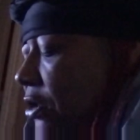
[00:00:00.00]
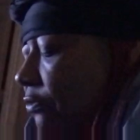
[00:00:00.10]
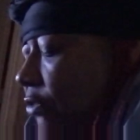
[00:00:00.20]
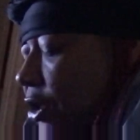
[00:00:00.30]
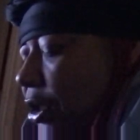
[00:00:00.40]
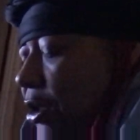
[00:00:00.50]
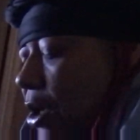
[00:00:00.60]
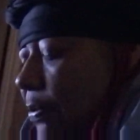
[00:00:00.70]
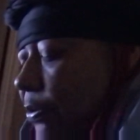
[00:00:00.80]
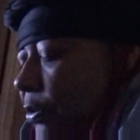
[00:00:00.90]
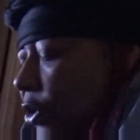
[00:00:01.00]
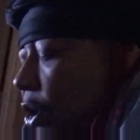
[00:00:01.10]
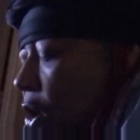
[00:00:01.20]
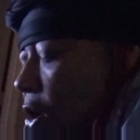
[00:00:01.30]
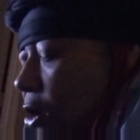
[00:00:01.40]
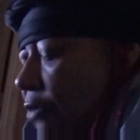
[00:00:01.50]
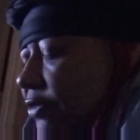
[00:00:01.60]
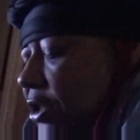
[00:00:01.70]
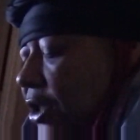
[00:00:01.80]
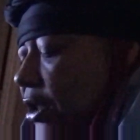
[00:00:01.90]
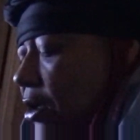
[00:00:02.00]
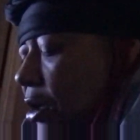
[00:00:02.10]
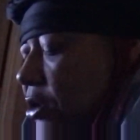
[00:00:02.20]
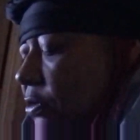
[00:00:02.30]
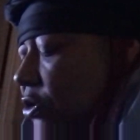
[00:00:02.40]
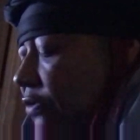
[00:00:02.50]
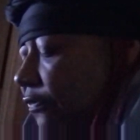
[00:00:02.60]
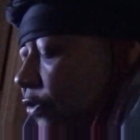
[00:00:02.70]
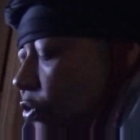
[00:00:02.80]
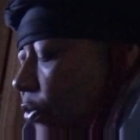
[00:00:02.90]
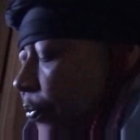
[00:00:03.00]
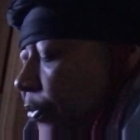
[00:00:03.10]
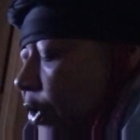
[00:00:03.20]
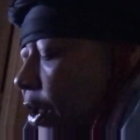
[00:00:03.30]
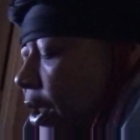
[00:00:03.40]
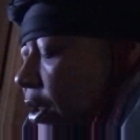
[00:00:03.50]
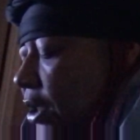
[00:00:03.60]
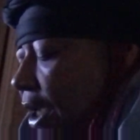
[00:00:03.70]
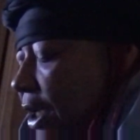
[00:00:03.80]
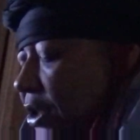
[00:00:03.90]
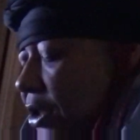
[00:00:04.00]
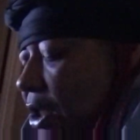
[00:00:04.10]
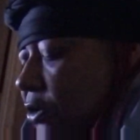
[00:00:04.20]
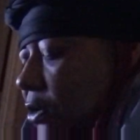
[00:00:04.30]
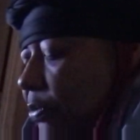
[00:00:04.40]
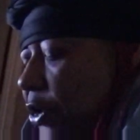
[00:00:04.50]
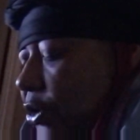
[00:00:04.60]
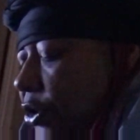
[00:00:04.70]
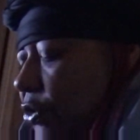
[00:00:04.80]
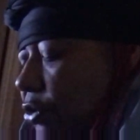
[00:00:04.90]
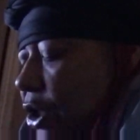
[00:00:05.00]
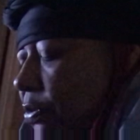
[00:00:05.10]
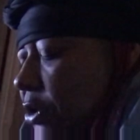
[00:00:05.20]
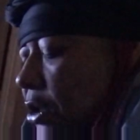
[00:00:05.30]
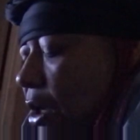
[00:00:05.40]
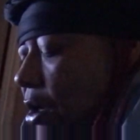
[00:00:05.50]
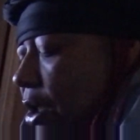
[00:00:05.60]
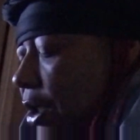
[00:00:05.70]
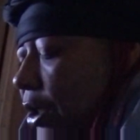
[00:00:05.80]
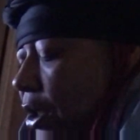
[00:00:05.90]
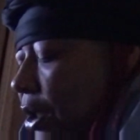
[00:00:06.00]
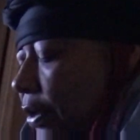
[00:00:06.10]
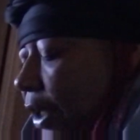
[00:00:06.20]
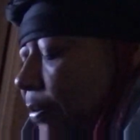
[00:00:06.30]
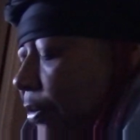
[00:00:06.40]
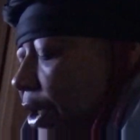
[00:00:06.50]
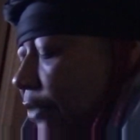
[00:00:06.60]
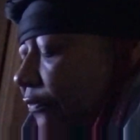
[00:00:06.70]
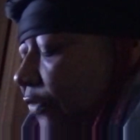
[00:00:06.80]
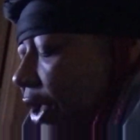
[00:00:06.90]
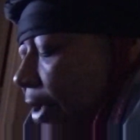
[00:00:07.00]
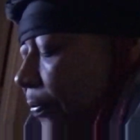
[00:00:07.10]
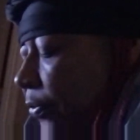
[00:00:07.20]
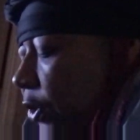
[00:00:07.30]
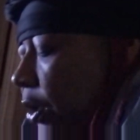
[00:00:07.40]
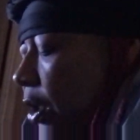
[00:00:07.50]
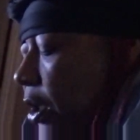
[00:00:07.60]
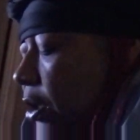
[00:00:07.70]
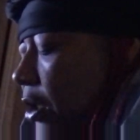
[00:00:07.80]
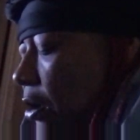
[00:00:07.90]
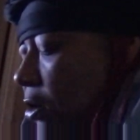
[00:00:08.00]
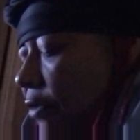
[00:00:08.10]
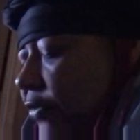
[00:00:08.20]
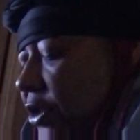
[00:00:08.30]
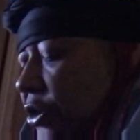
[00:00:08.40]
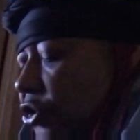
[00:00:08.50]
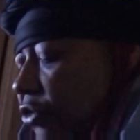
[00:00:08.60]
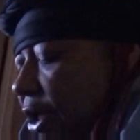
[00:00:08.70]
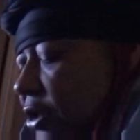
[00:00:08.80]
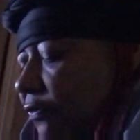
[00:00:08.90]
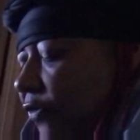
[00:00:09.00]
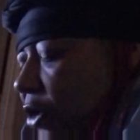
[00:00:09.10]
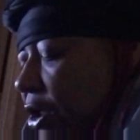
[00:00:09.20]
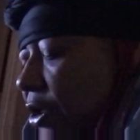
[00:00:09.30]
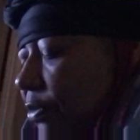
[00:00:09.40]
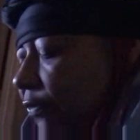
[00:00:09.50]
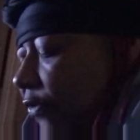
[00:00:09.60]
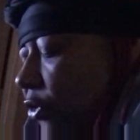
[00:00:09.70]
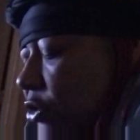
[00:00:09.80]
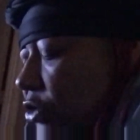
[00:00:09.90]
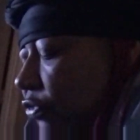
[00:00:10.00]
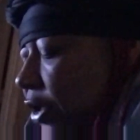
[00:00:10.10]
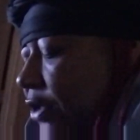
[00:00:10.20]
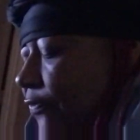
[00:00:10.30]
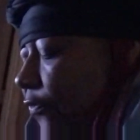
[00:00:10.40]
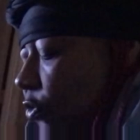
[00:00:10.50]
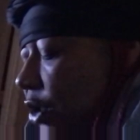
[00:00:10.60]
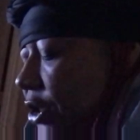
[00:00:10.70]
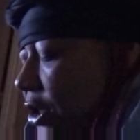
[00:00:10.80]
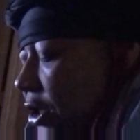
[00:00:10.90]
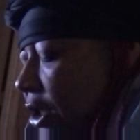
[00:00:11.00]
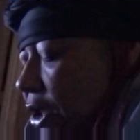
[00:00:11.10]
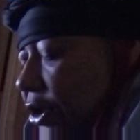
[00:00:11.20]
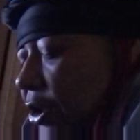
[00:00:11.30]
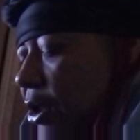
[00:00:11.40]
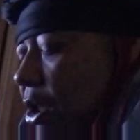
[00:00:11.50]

the rookie cop officer and knocked him to the floor. Dashing out the building door, he was gone in under a minute flat. The officer tried to follow him, but first screams for his attention.